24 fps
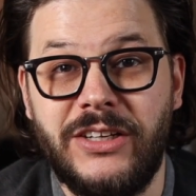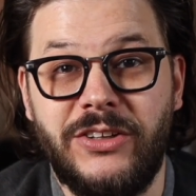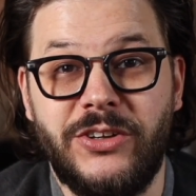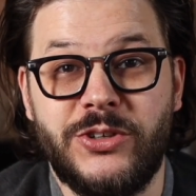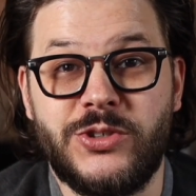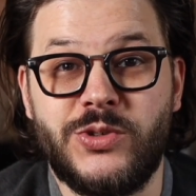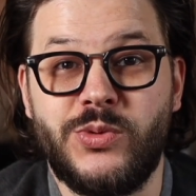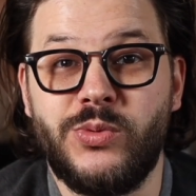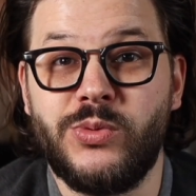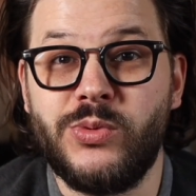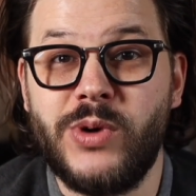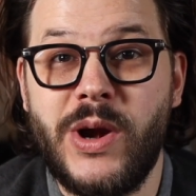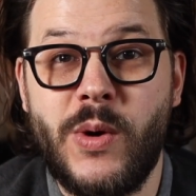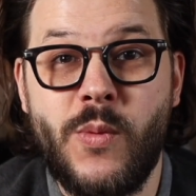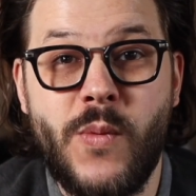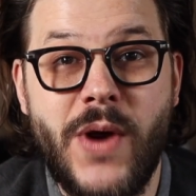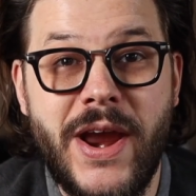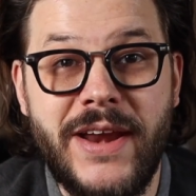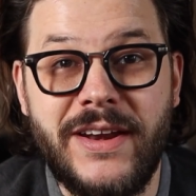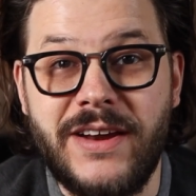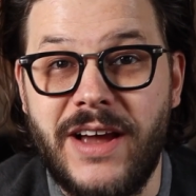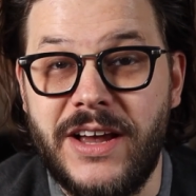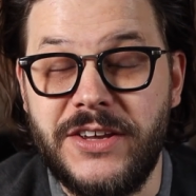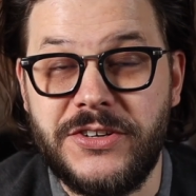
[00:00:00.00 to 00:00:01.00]
it looks
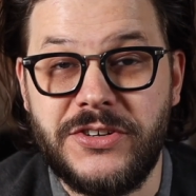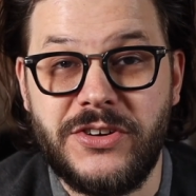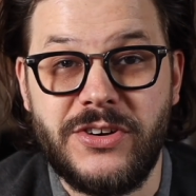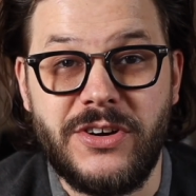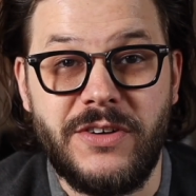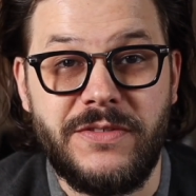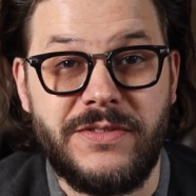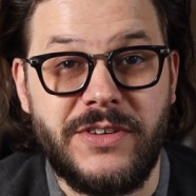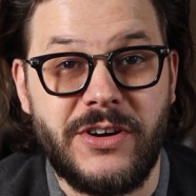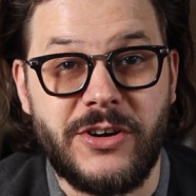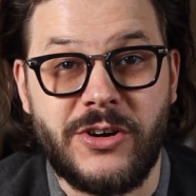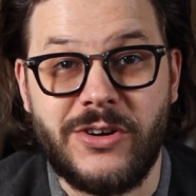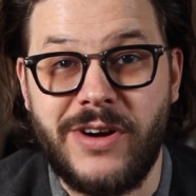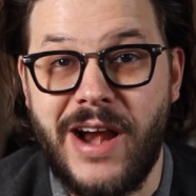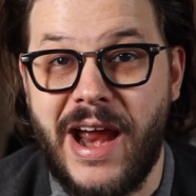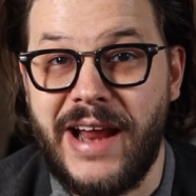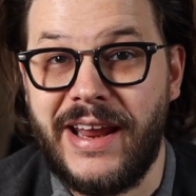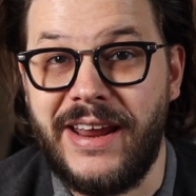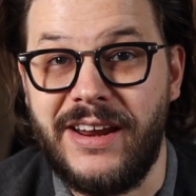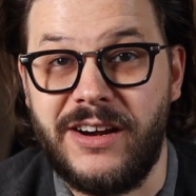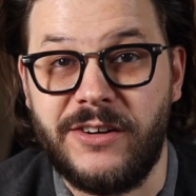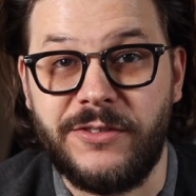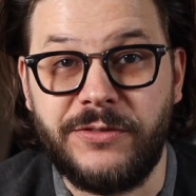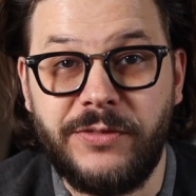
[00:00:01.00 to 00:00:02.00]
way nicer if they're
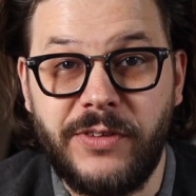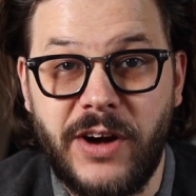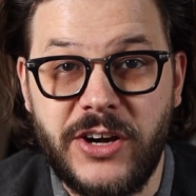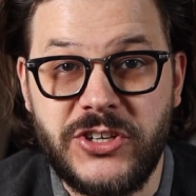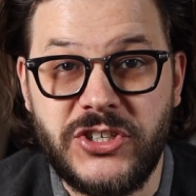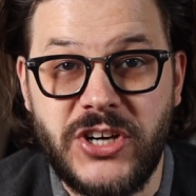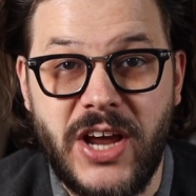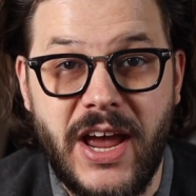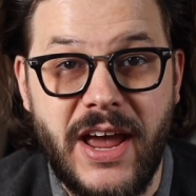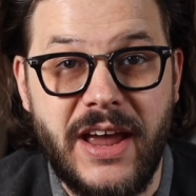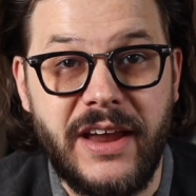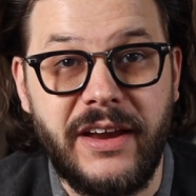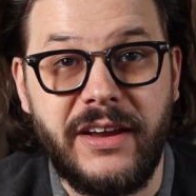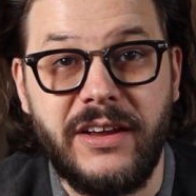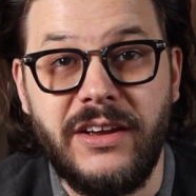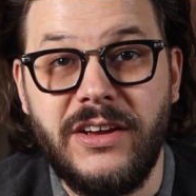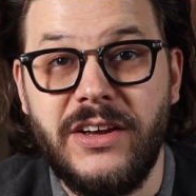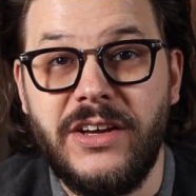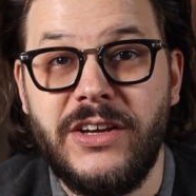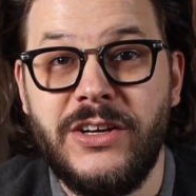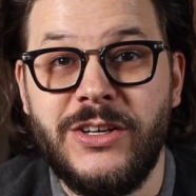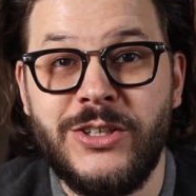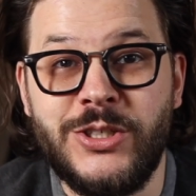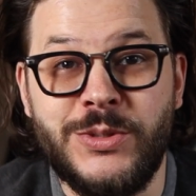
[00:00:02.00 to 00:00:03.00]
cracking a fresh egg
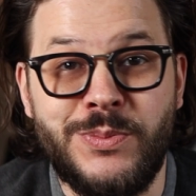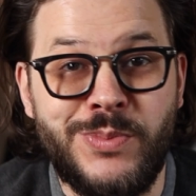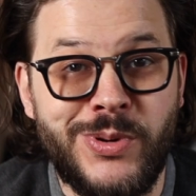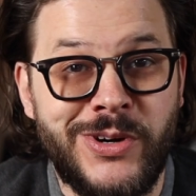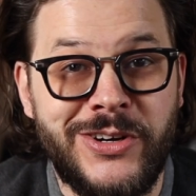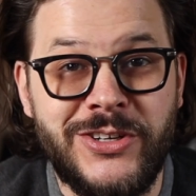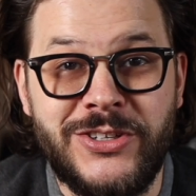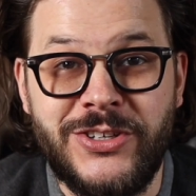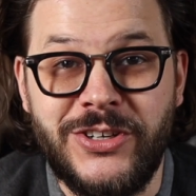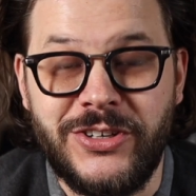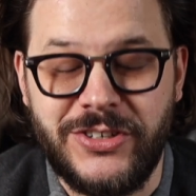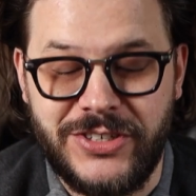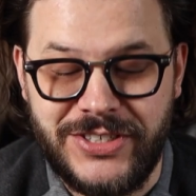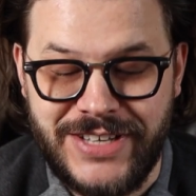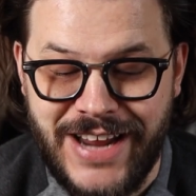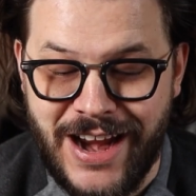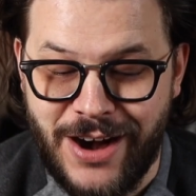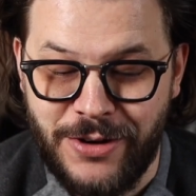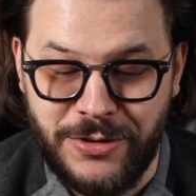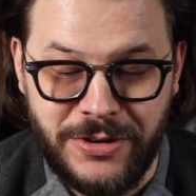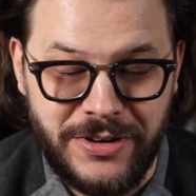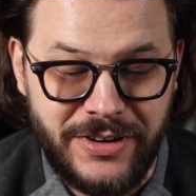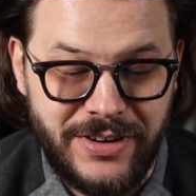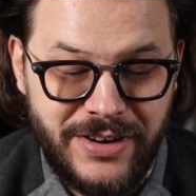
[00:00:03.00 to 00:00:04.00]
to put into your
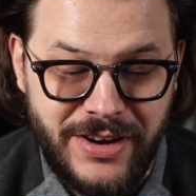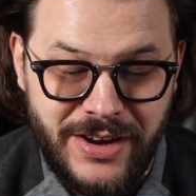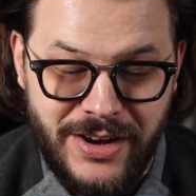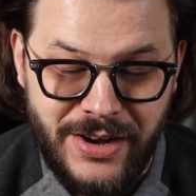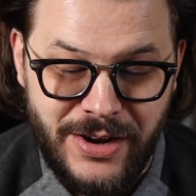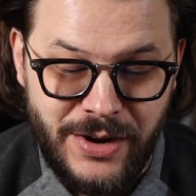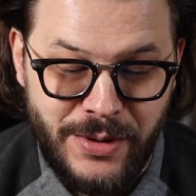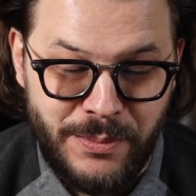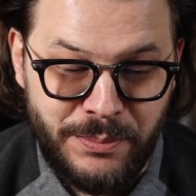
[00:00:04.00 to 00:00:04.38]
sour,